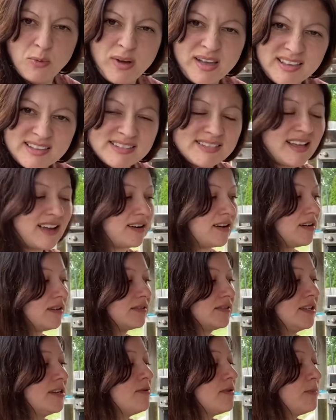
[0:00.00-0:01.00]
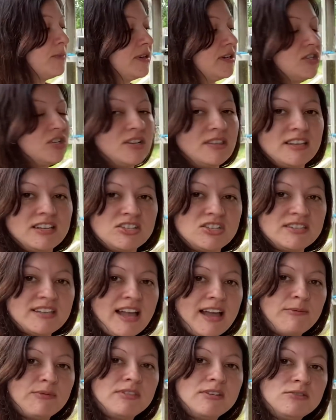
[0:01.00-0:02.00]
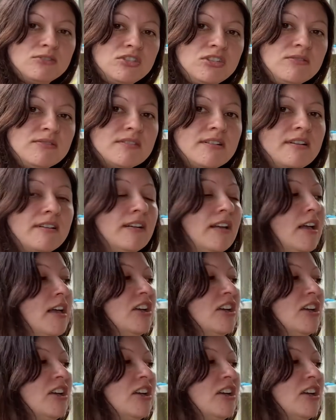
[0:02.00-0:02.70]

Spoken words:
what is that girl doing? Where does she think she's at with those shoes on?